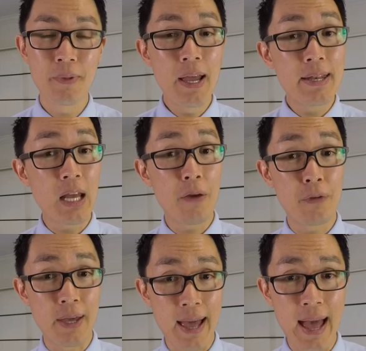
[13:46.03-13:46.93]
Now, if
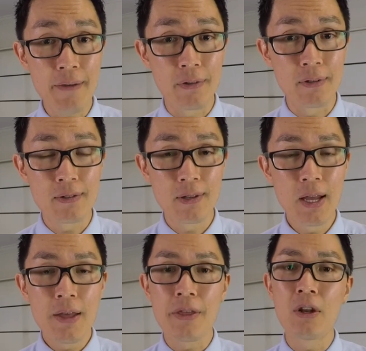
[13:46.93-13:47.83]
you haven't,
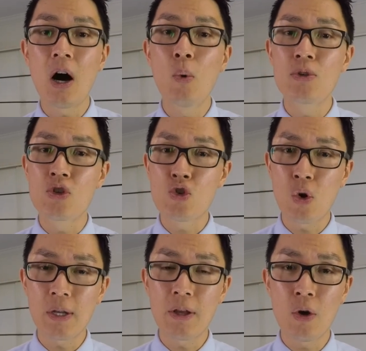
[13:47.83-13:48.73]
then I would
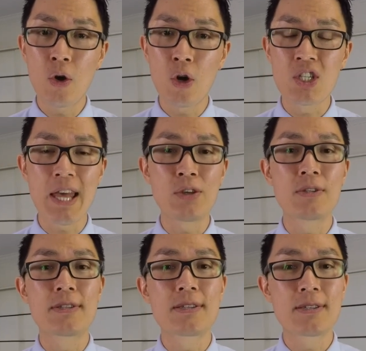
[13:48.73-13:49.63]
strongly urge that you
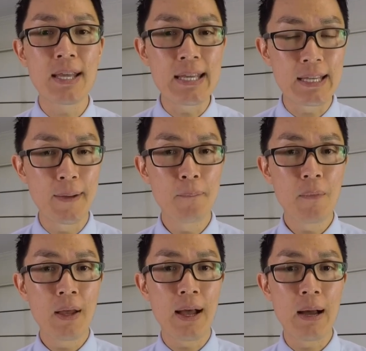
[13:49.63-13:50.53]
seek
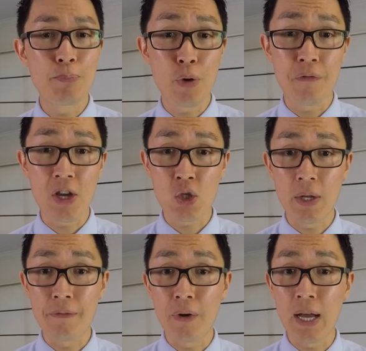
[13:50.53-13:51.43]
um, professional
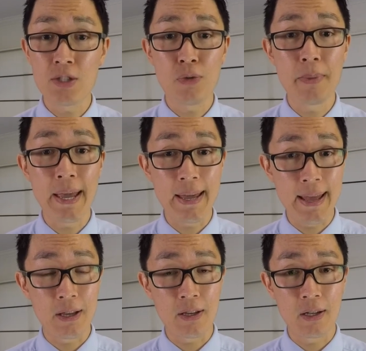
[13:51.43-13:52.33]
advice from a
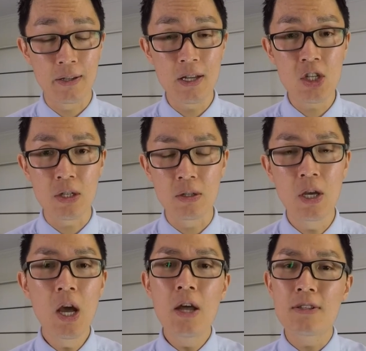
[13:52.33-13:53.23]
headache clinician
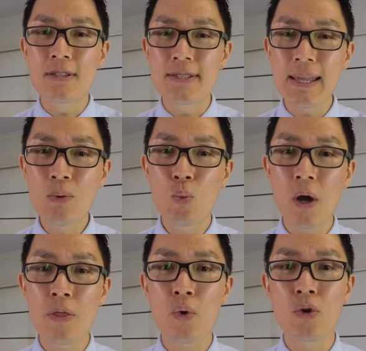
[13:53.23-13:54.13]
to see
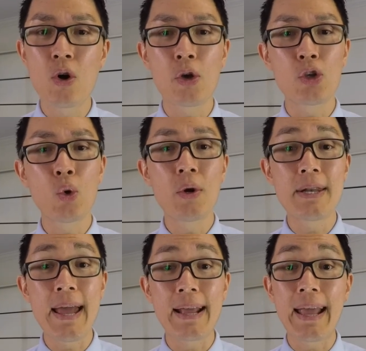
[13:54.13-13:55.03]
whether or not your
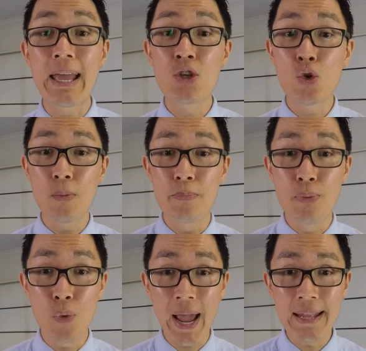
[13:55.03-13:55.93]
neck and your
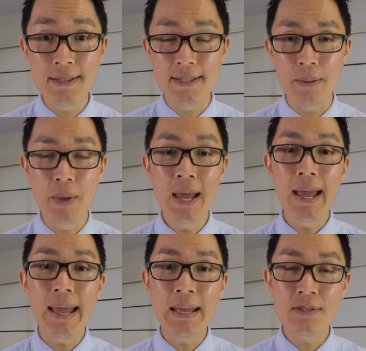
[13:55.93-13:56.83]
brainstem
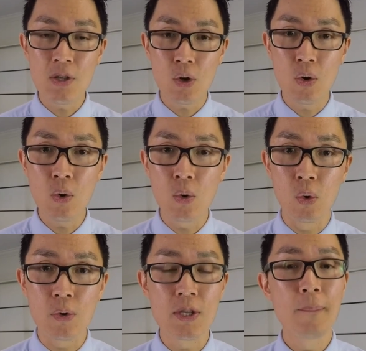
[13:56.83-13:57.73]
is the
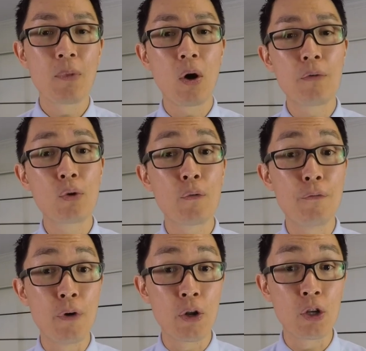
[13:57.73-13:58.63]
cause of your
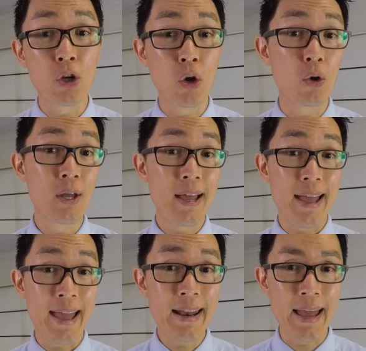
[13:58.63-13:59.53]
vertigo
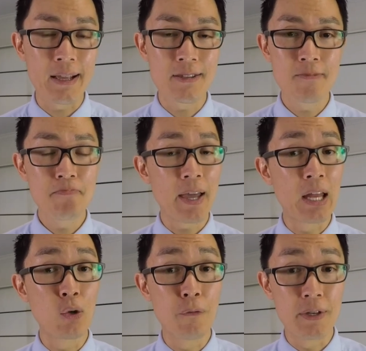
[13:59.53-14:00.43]
headaches
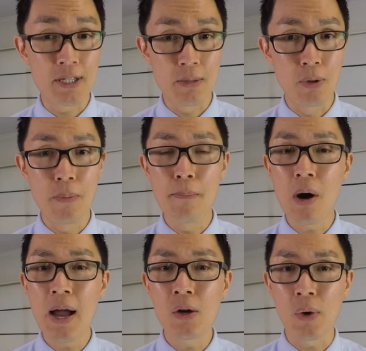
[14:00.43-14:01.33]
and your vestibular
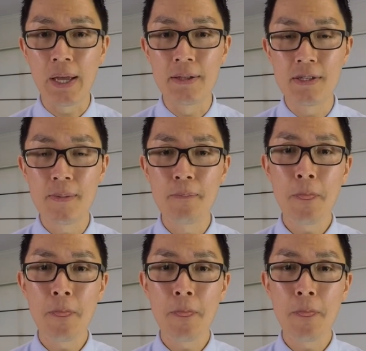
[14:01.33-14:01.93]
migraines.